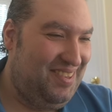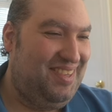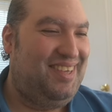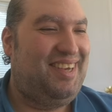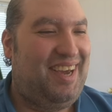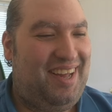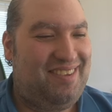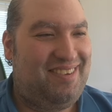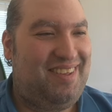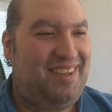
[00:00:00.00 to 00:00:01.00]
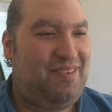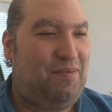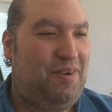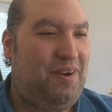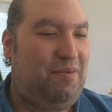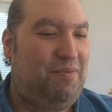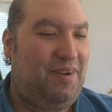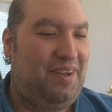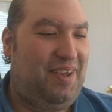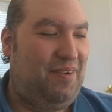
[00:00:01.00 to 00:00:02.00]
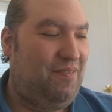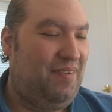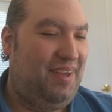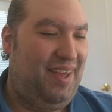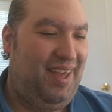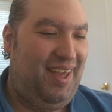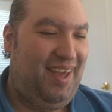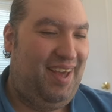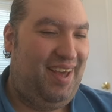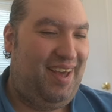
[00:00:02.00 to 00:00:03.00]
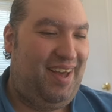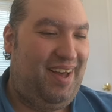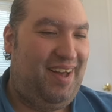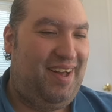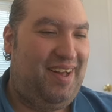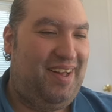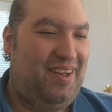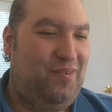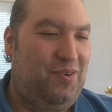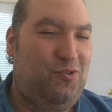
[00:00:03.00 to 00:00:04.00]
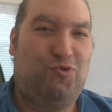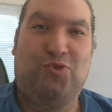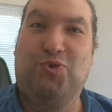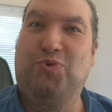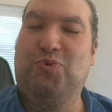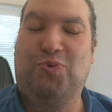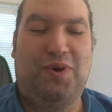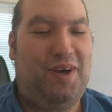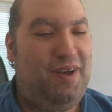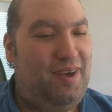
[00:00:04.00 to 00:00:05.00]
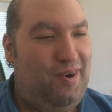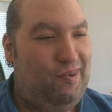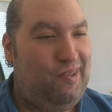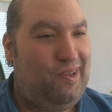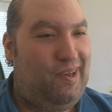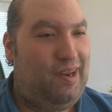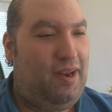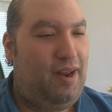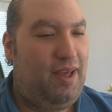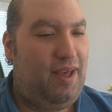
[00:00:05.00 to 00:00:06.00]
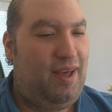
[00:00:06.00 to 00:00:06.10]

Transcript: Yeah, so that's a very fun game. We drew early on.